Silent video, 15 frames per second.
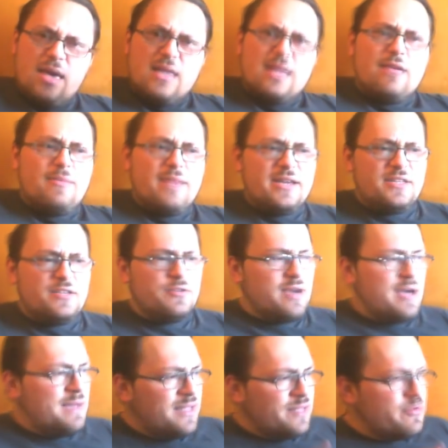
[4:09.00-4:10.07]
Now, mind you,
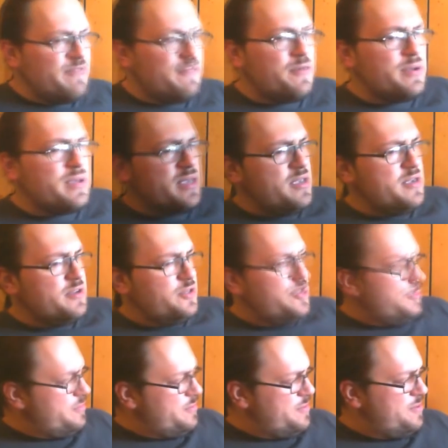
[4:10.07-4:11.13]
I'm not referring here
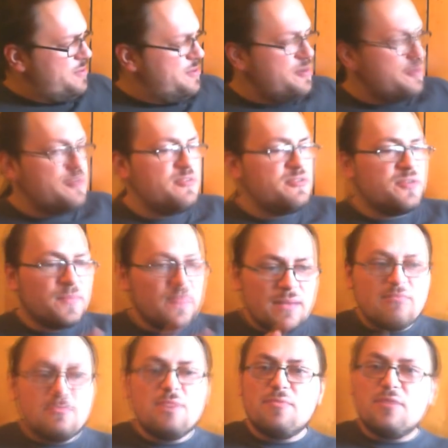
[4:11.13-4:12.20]
to
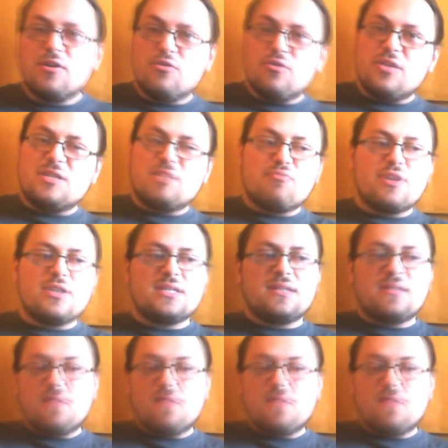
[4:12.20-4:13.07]
people who expressed